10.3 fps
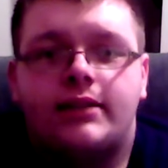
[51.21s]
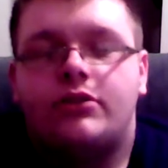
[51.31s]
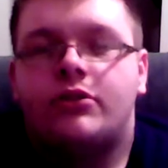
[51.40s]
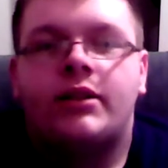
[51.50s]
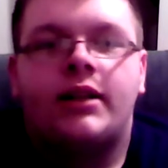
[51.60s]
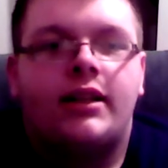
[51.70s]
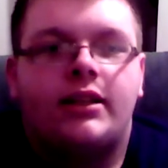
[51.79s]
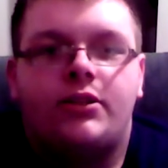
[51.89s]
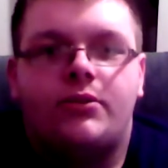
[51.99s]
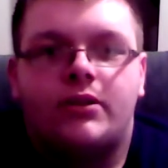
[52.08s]
a drilling I like
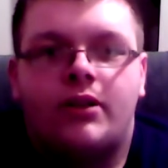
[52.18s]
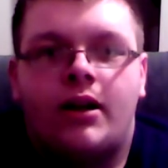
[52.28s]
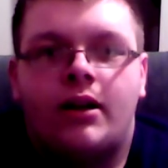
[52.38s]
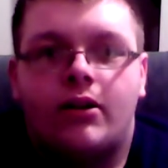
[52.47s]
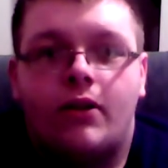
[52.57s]
to use a lot